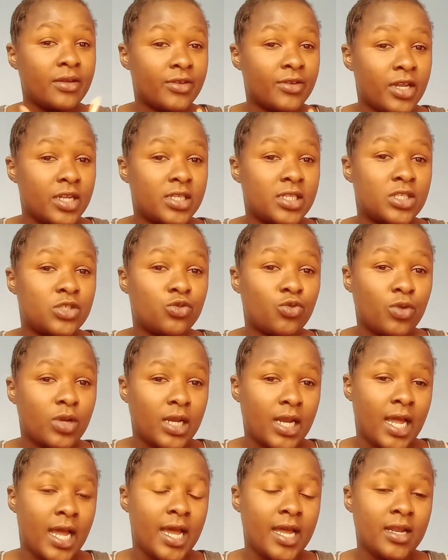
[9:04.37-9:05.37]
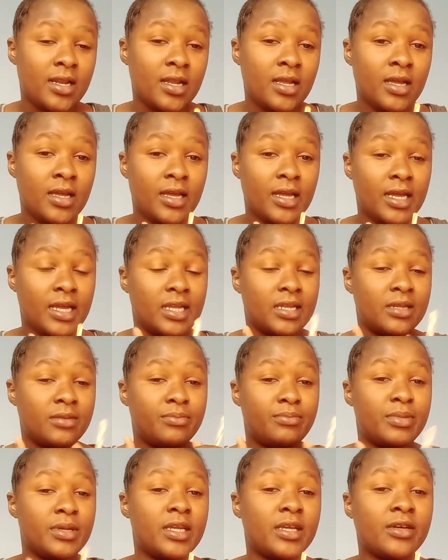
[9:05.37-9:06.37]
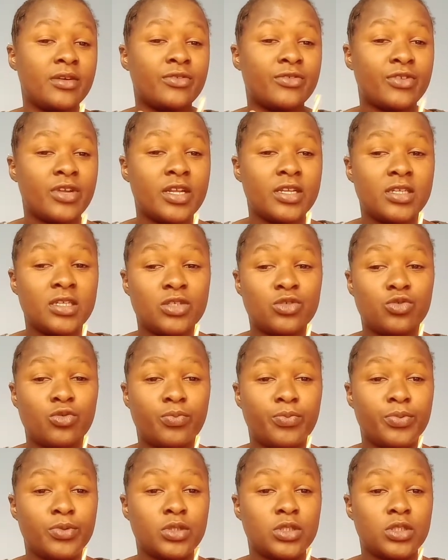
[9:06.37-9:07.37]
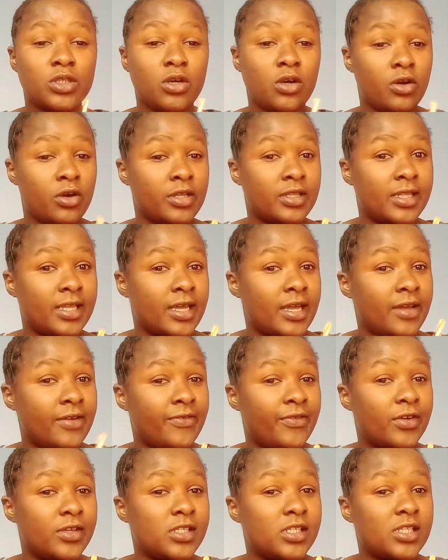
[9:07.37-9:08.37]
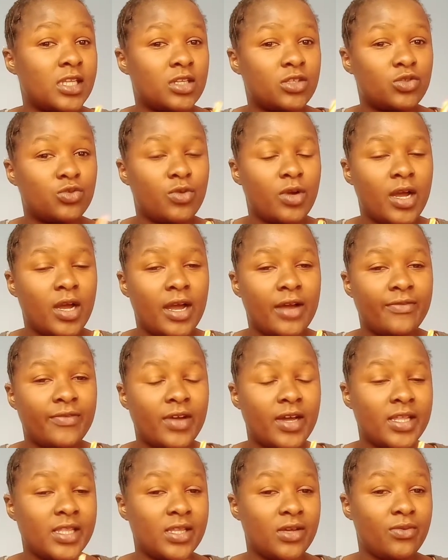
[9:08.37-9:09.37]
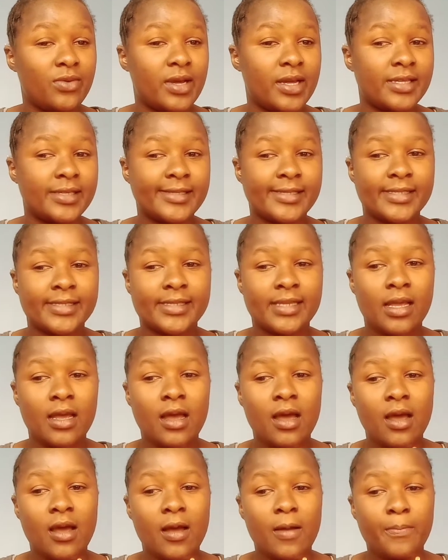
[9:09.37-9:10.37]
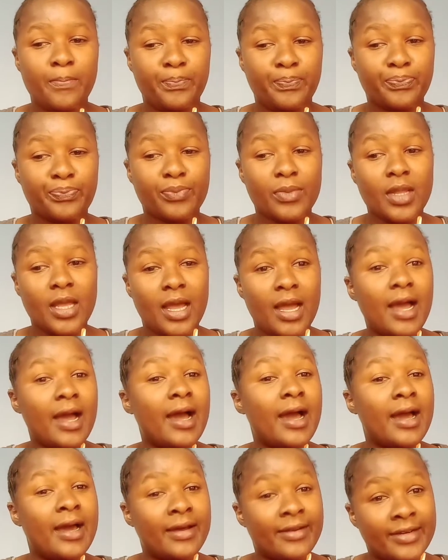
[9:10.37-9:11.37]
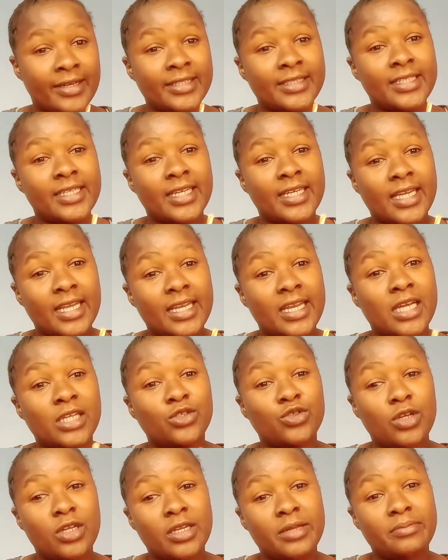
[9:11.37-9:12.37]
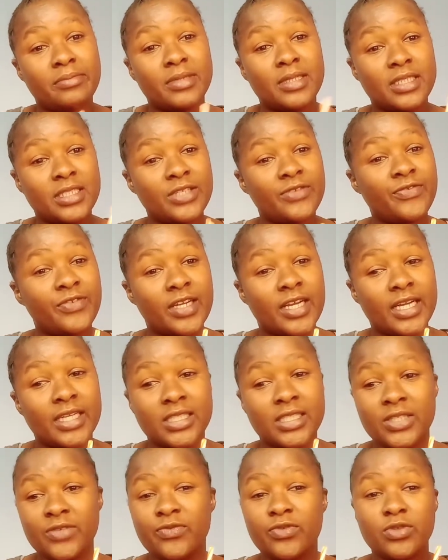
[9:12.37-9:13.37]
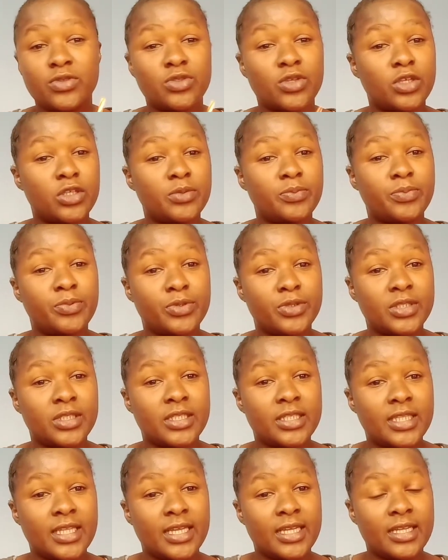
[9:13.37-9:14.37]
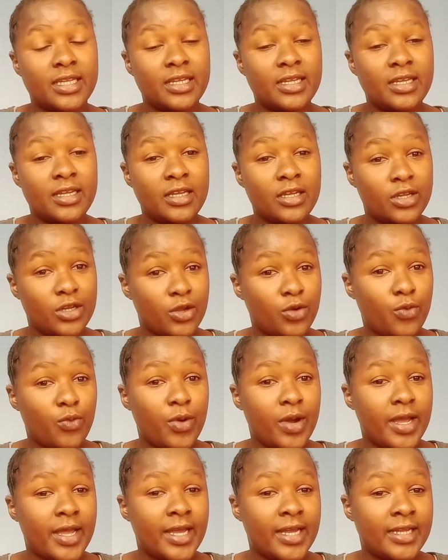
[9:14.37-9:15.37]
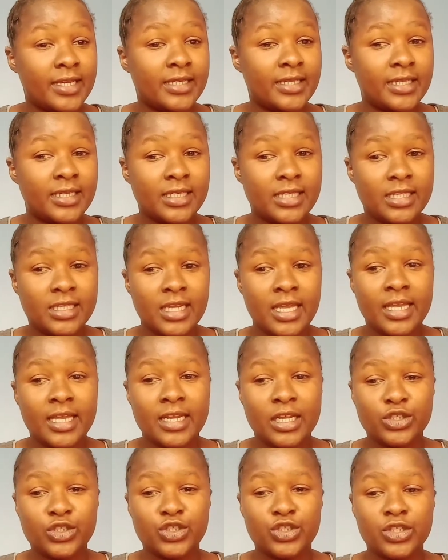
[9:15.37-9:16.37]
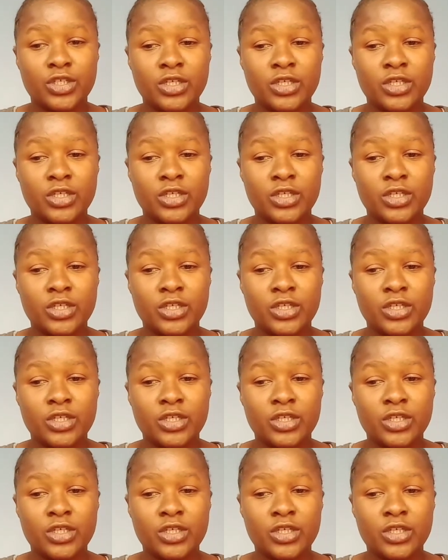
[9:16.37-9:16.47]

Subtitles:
ready to learn and being ready to put all the efforts that you have. Otherwise, writing can actually be difficult if you don't put the required energy.